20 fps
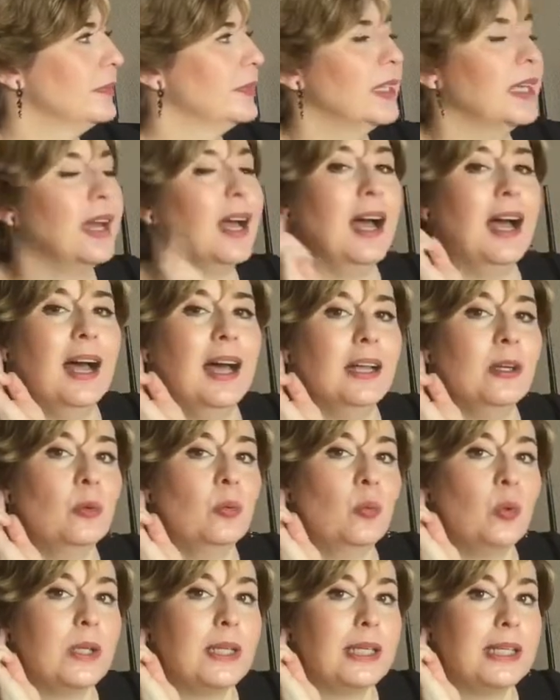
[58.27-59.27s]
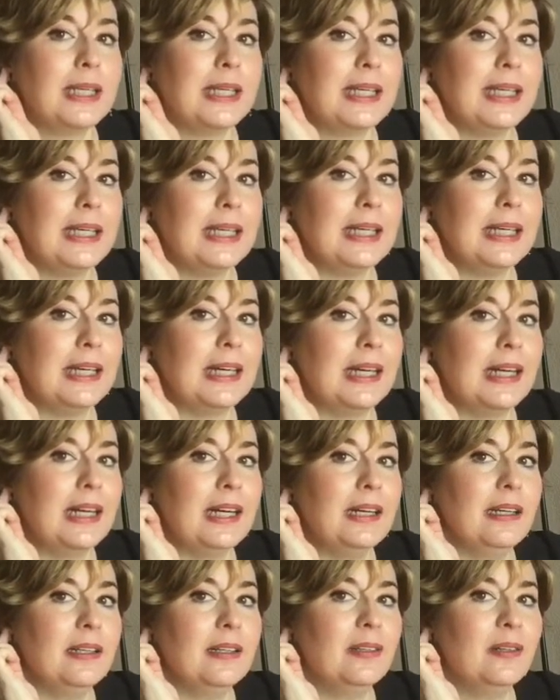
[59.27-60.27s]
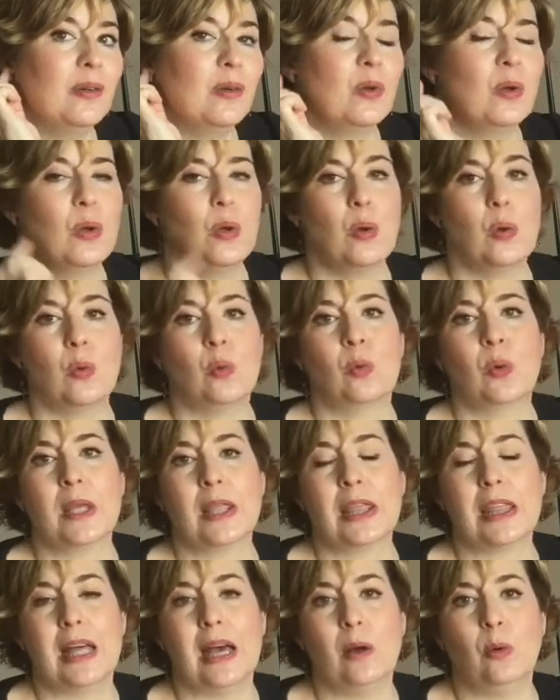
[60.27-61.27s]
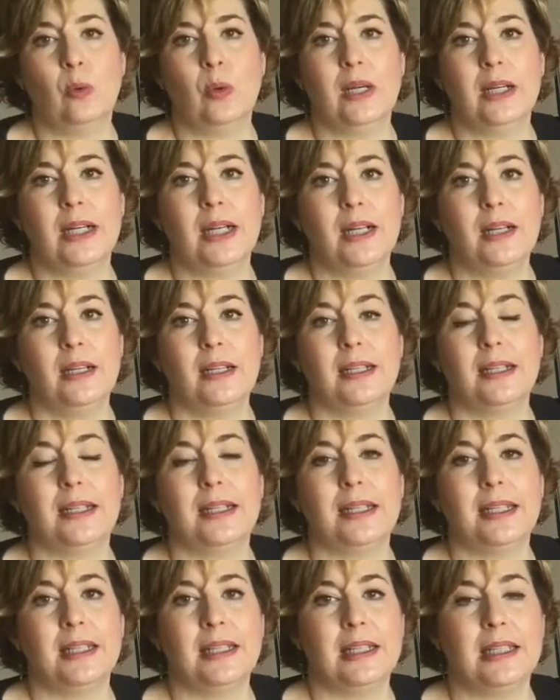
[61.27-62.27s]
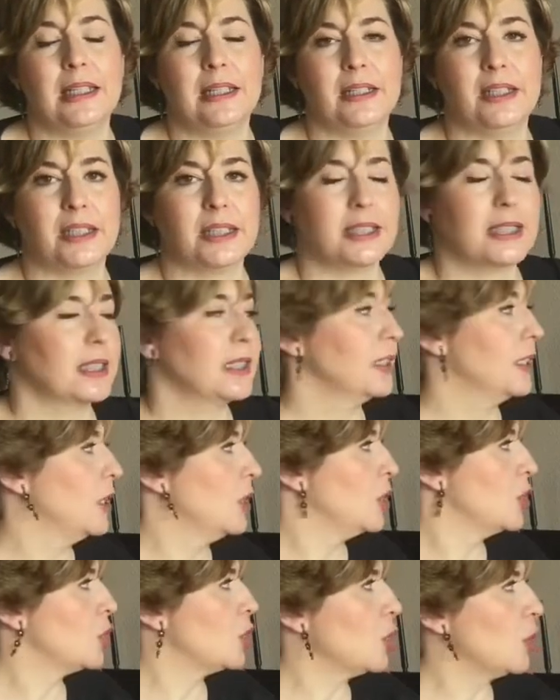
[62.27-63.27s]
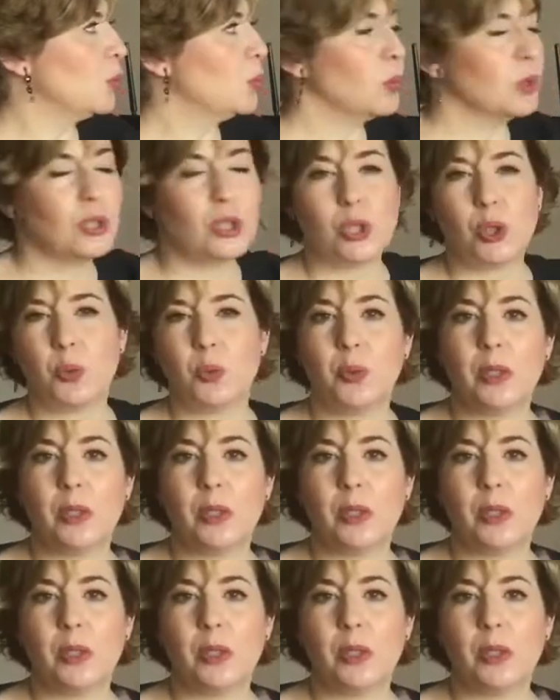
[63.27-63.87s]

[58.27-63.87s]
and we hear with our ears. So what do we